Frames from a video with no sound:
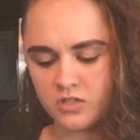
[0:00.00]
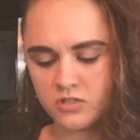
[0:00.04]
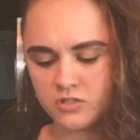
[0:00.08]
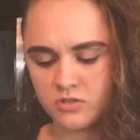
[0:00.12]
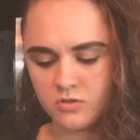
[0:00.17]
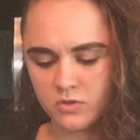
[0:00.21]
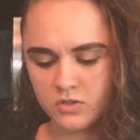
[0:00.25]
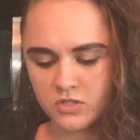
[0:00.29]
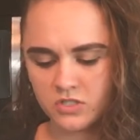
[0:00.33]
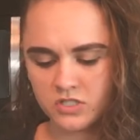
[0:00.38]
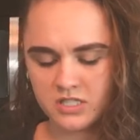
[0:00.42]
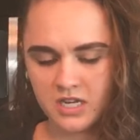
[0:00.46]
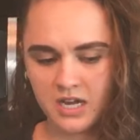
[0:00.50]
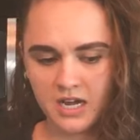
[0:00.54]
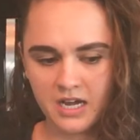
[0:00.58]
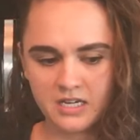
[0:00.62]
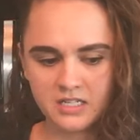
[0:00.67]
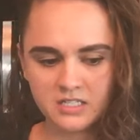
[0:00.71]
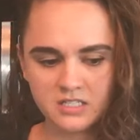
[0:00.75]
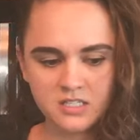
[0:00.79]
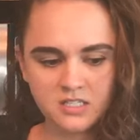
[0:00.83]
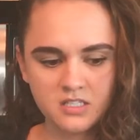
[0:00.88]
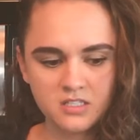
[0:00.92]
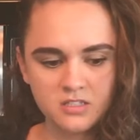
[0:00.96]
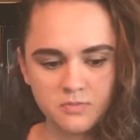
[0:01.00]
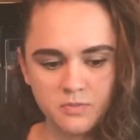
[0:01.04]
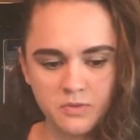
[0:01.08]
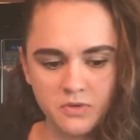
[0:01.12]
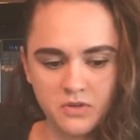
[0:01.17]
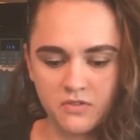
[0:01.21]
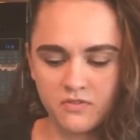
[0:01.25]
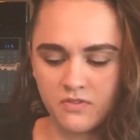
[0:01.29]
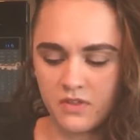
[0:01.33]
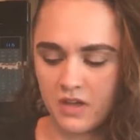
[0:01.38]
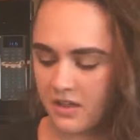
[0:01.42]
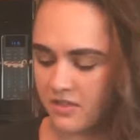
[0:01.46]
So we'll just add a teaspoon
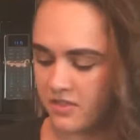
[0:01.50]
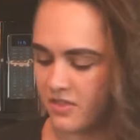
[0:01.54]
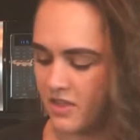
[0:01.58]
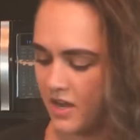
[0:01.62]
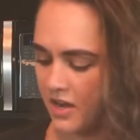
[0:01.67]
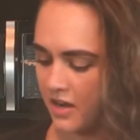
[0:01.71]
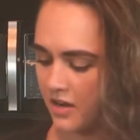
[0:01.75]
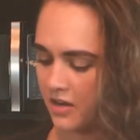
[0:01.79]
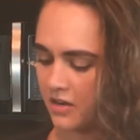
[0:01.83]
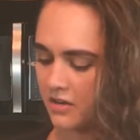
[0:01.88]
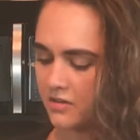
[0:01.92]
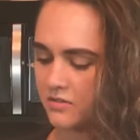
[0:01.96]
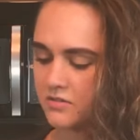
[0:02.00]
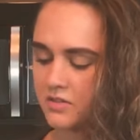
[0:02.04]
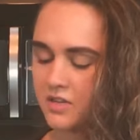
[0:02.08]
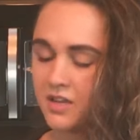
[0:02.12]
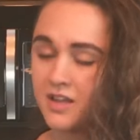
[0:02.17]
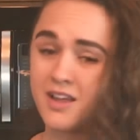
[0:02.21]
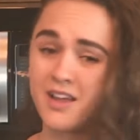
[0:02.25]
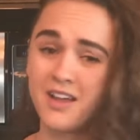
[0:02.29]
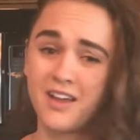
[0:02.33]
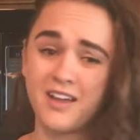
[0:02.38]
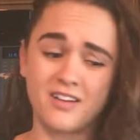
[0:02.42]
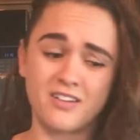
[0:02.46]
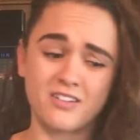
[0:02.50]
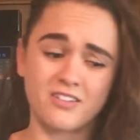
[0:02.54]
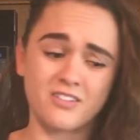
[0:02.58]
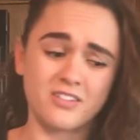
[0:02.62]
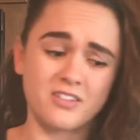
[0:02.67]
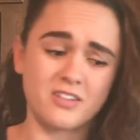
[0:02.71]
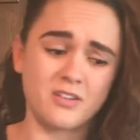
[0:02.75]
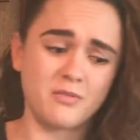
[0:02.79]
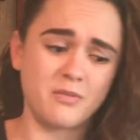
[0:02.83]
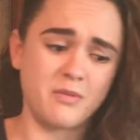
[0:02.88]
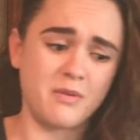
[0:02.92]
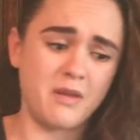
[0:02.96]
of that there, and I'll
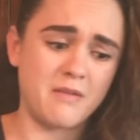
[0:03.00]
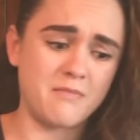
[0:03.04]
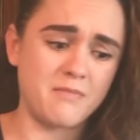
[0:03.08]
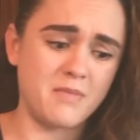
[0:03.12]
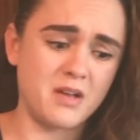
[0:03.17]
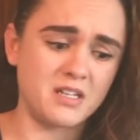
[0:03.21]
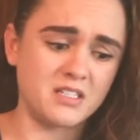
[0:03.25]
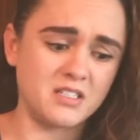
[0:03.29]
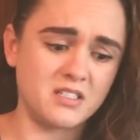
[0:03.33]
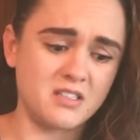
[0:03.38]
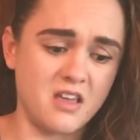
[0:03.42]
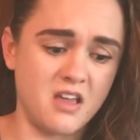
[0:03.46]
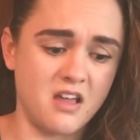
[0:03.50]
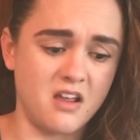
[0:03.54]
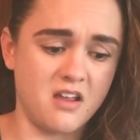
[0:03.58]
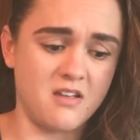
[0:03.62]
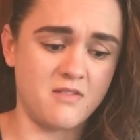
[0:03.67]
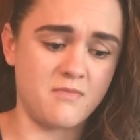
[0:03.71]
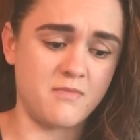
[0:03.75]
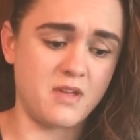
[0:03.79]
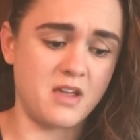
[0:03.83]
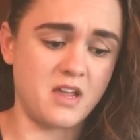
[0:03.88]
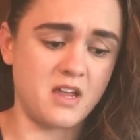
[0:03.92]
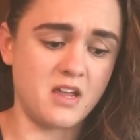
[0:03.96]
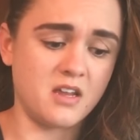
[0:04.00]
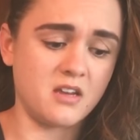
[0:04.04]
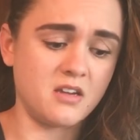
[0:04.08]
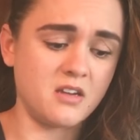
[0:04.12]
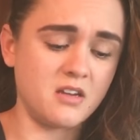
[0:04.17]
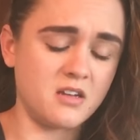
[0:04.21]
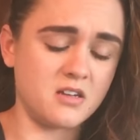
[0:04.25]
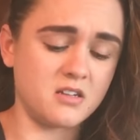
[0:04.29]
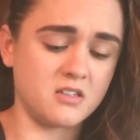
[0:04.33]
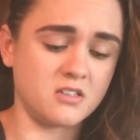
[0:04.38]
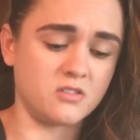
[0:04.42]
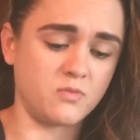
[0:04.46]
clean up my mess that I made
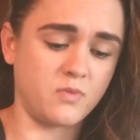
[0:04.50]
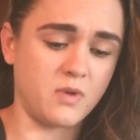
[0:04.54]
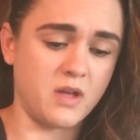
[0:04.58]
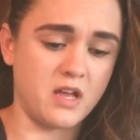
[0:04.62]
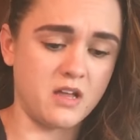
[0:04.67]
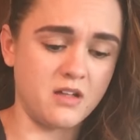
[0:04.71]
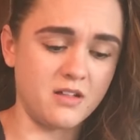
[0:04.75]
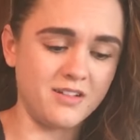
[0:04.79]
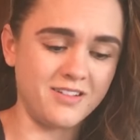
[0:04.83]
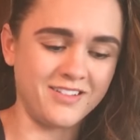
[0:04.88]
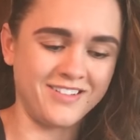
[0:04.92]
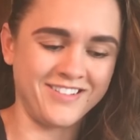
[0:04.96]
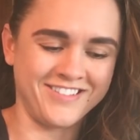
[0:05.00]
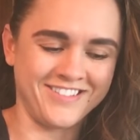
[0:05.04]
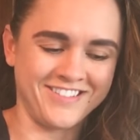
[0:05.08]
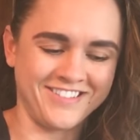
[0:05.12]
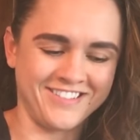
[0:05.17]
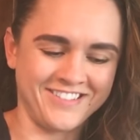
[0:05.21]
as well